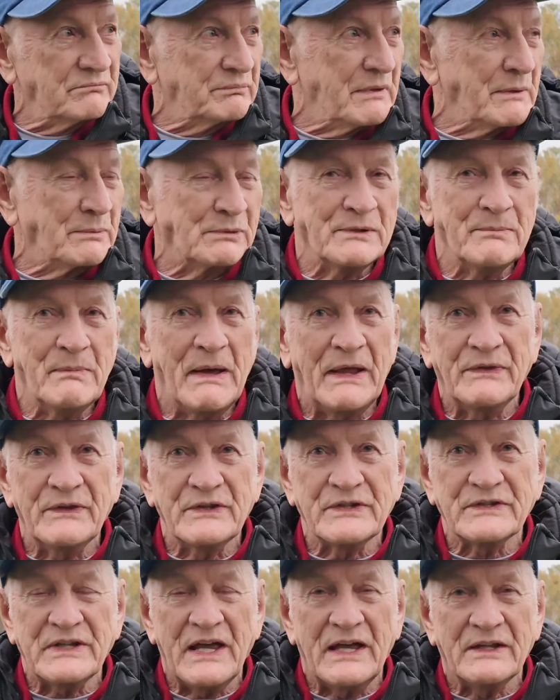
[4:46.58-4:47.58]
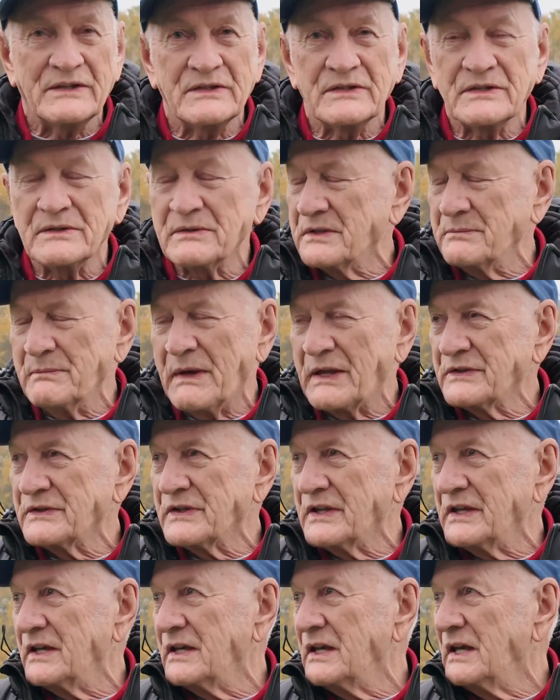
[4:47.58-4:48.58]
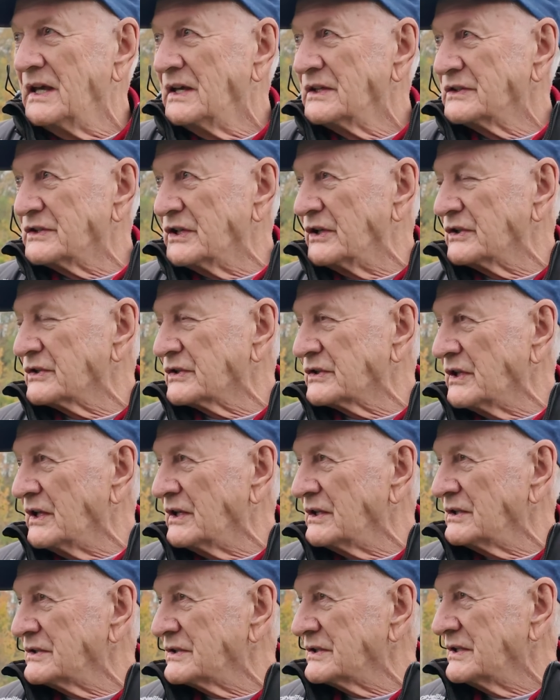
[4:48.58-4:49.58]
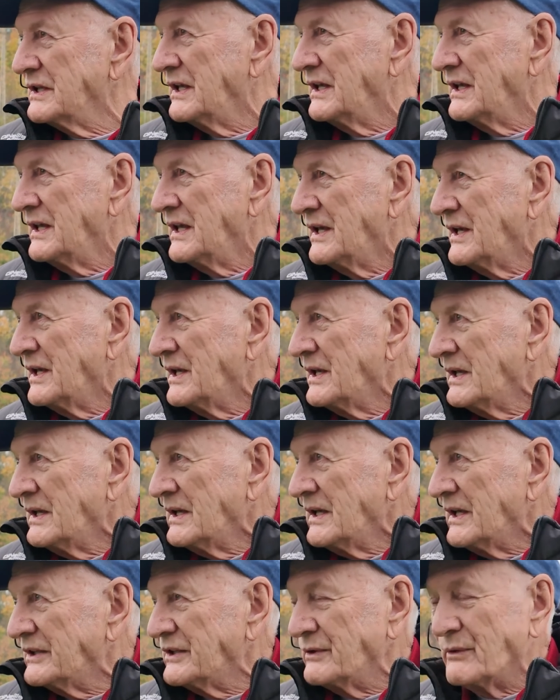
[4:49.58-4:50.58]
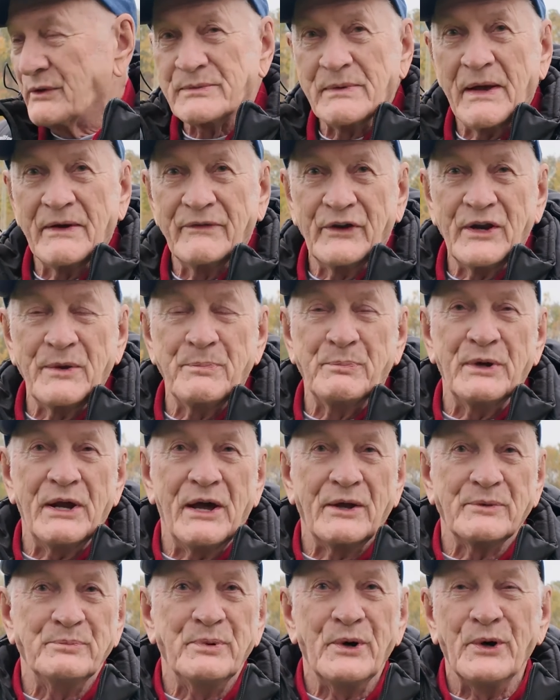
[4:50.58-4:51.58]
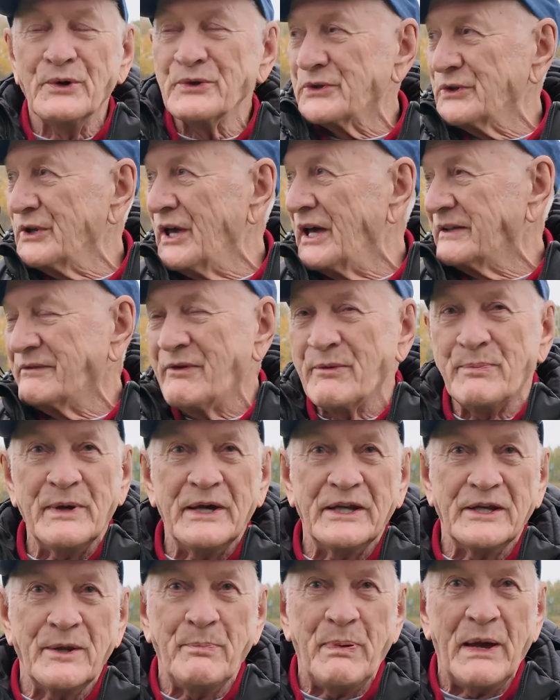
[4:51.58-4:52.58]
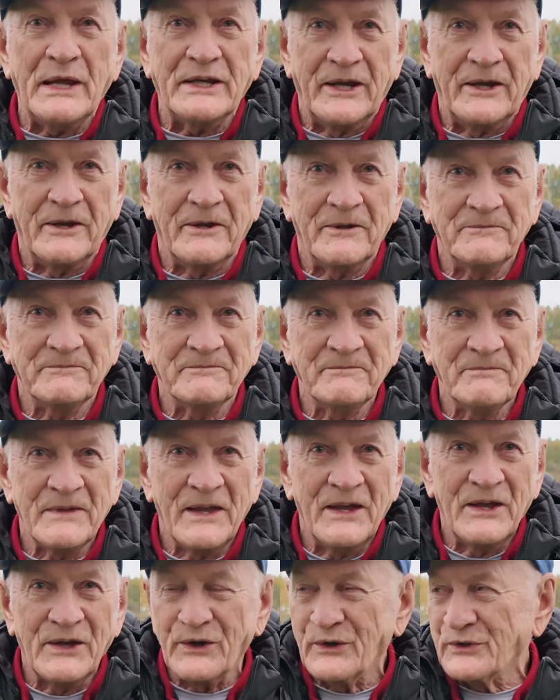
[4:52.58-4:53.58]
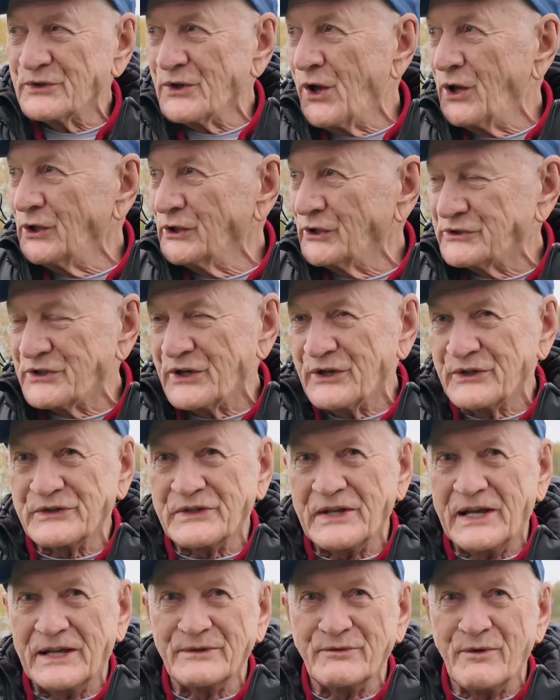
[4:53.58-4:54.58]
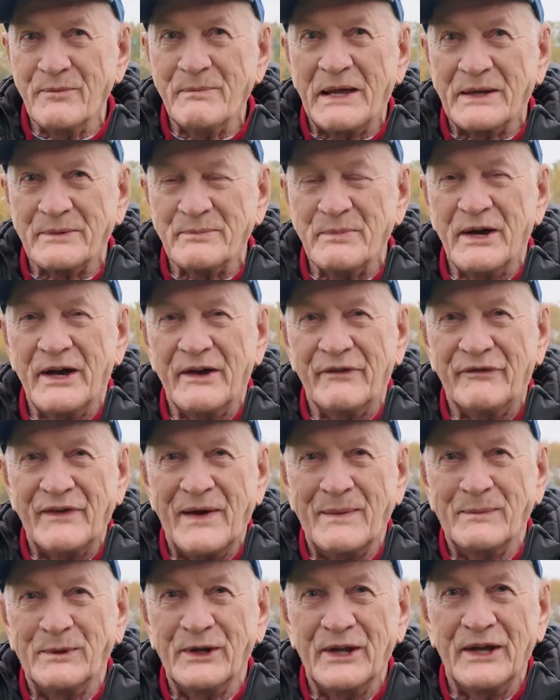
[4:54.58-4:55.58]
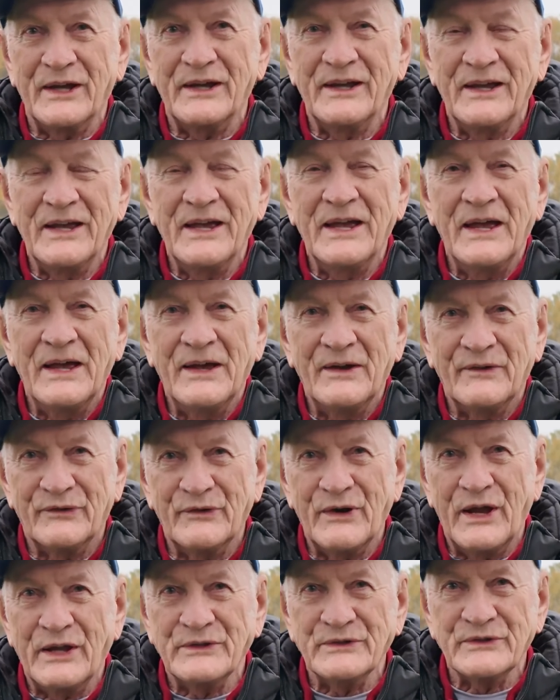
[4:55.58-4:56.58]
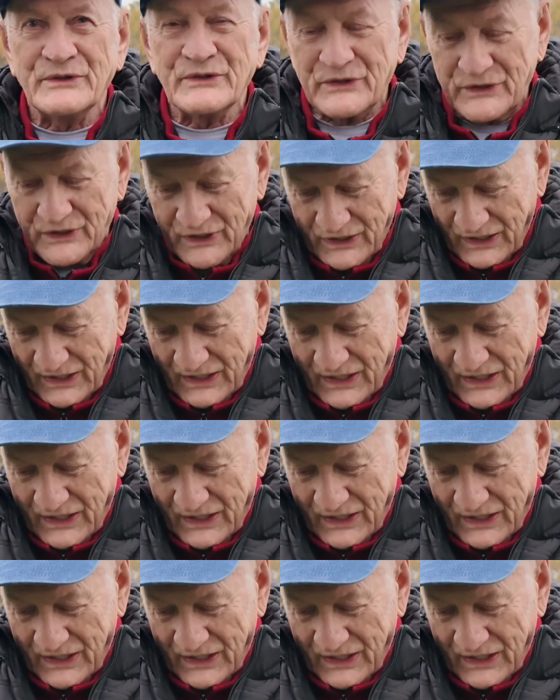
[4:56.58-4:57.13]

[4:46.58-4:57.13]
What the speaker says: people to man the stands, man the turnstiles. And it was my very proud boast that I never paid a penny, because all the turnstiles were manned by family, friends,